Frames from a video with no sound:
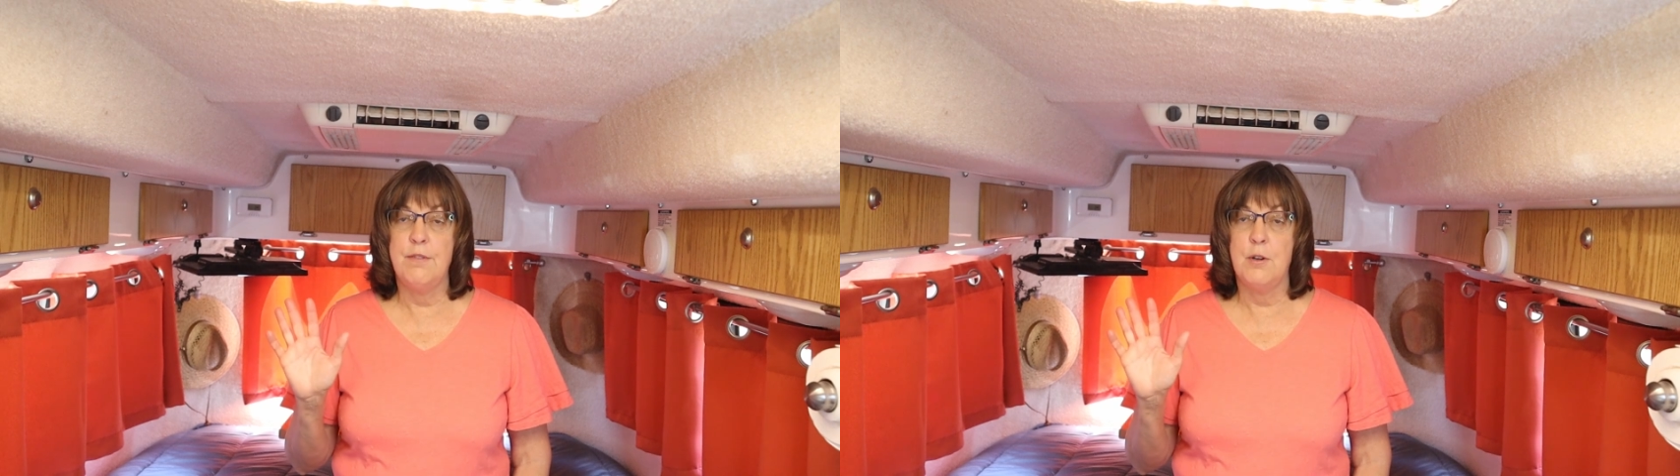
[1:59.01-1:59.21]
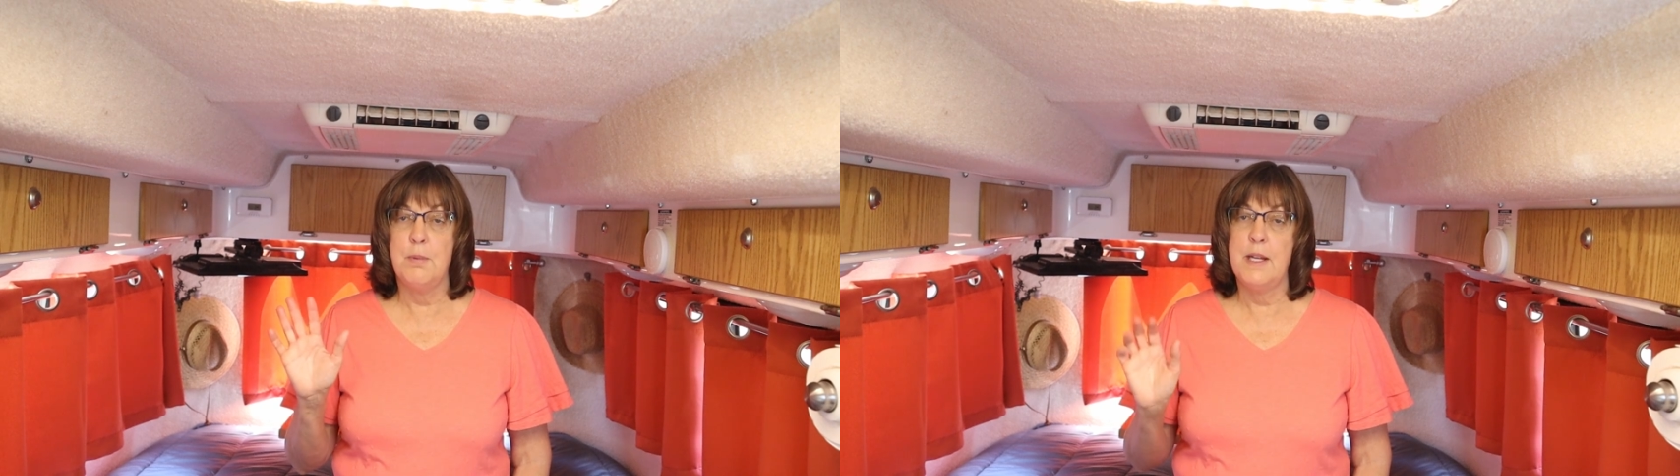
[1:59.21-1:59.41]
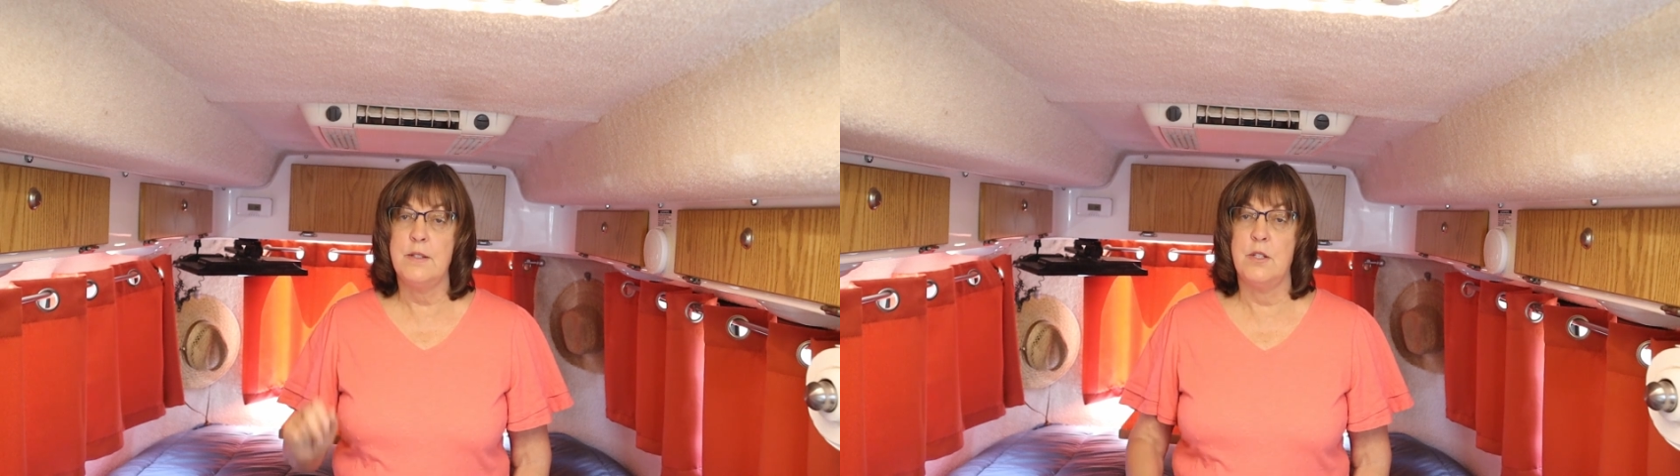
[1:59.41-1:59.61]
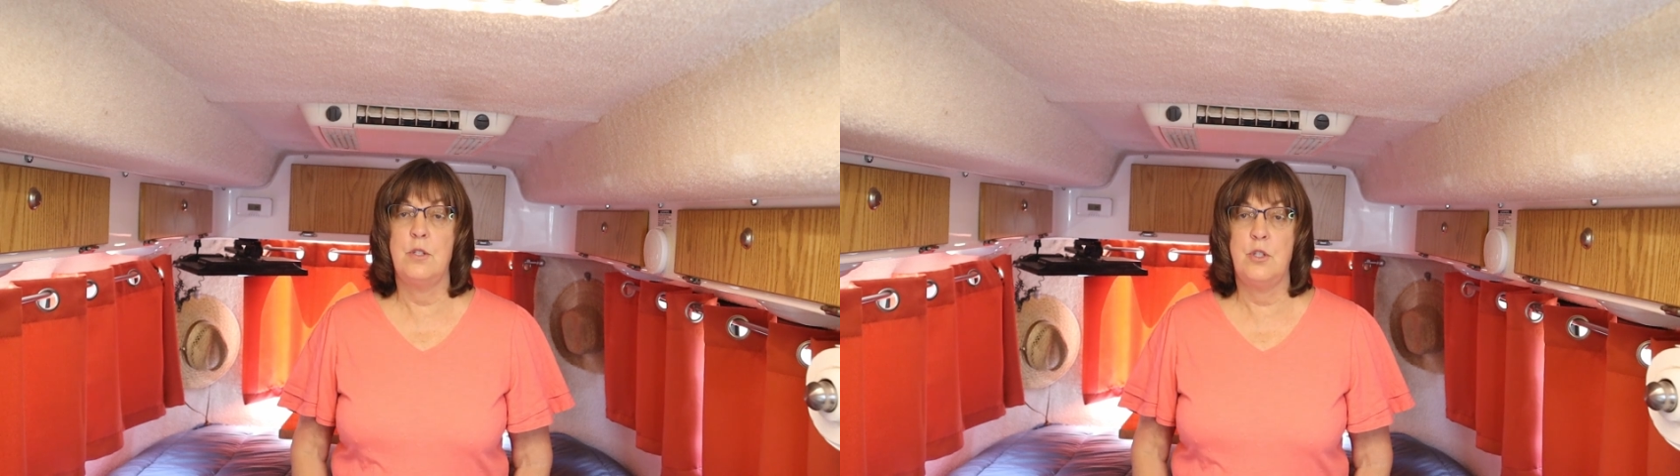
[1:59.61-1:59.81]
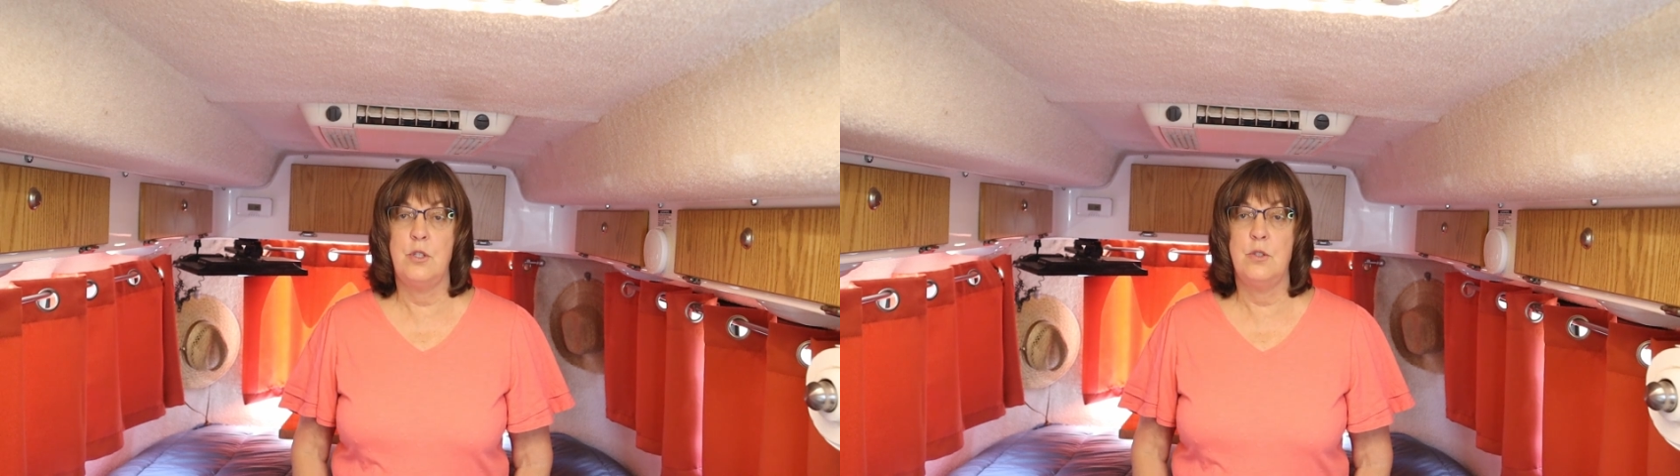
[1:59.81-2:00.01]
floor plans
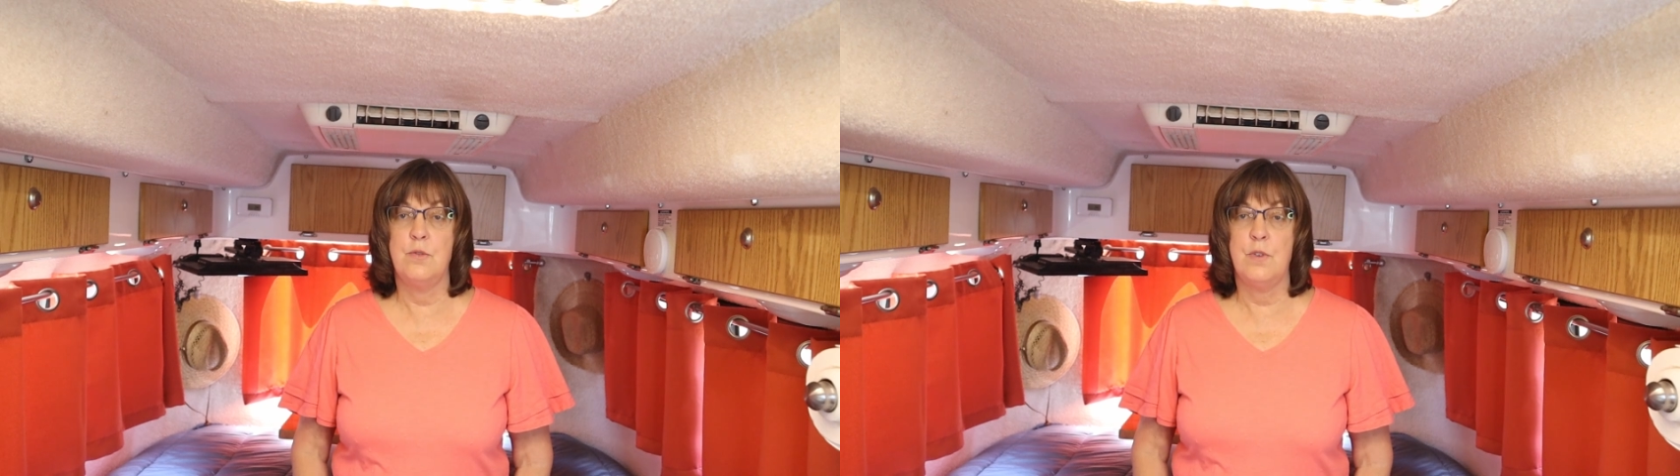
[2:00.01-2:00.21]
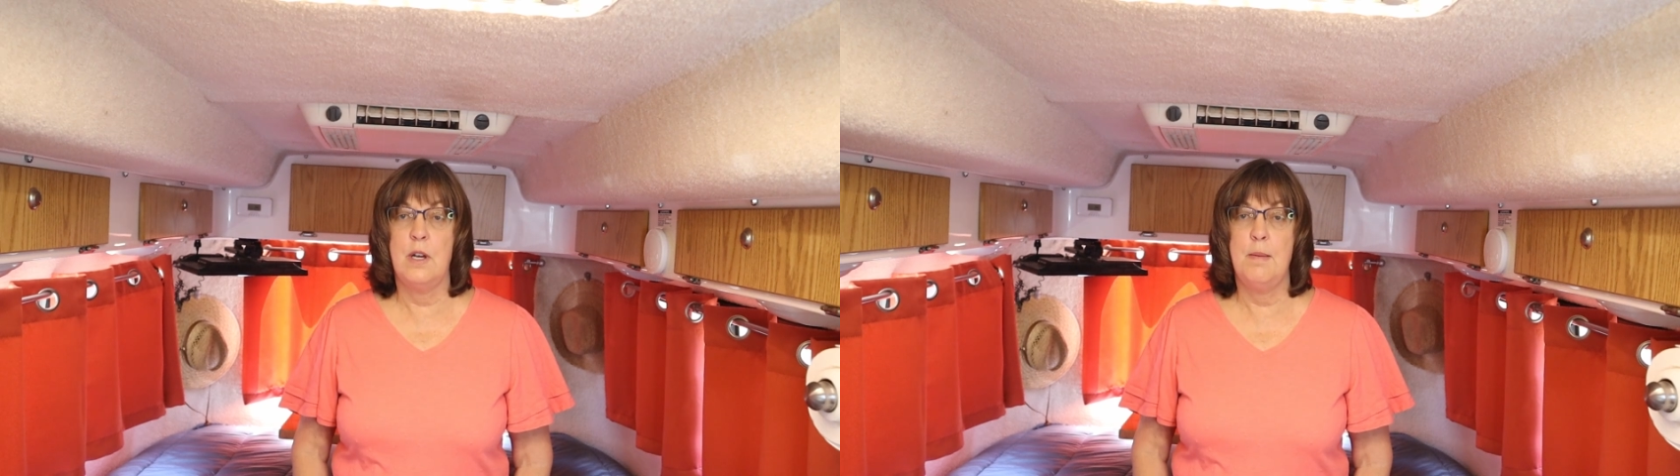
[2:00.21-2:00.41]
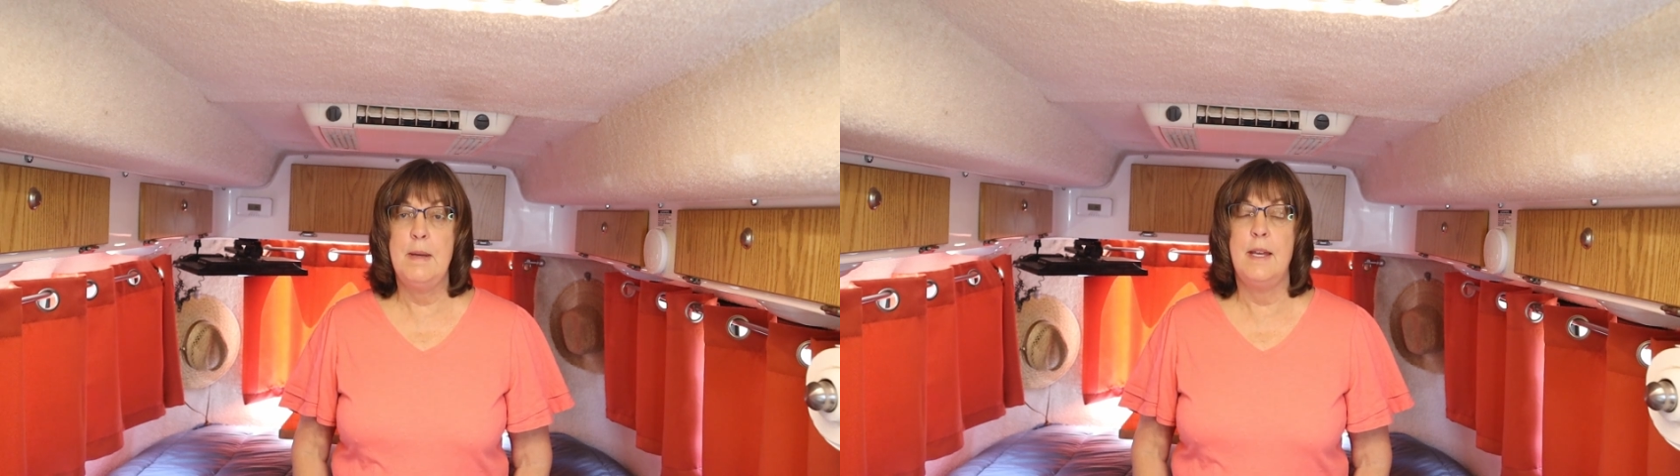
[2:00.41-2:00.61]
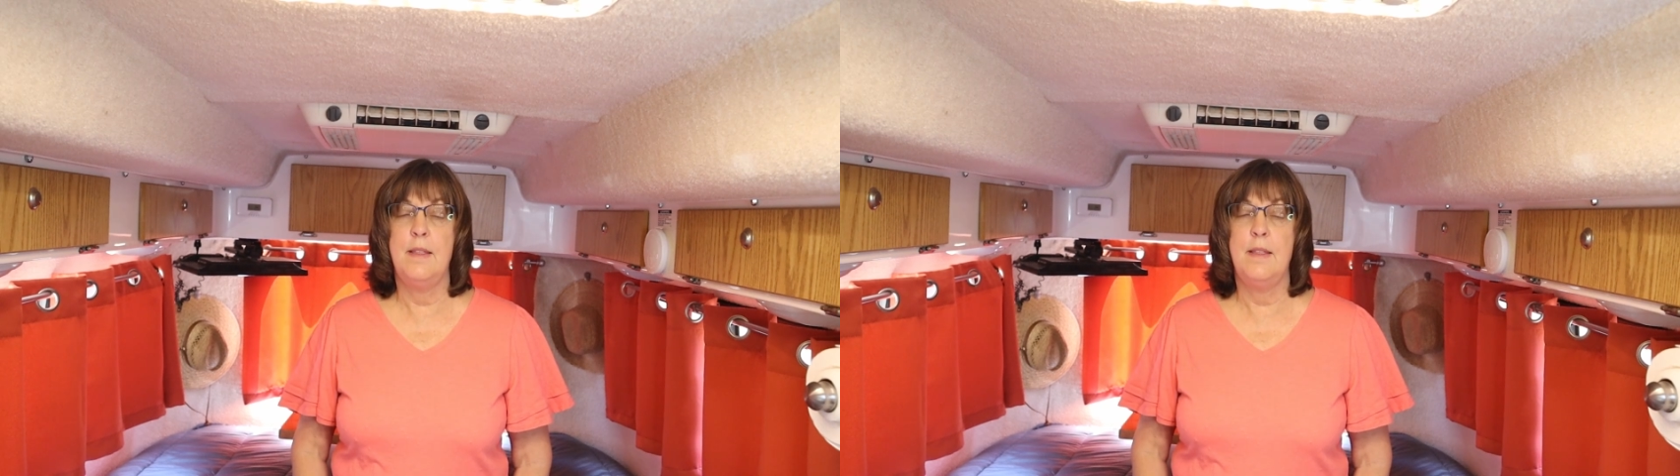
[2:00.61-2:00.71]
to choose from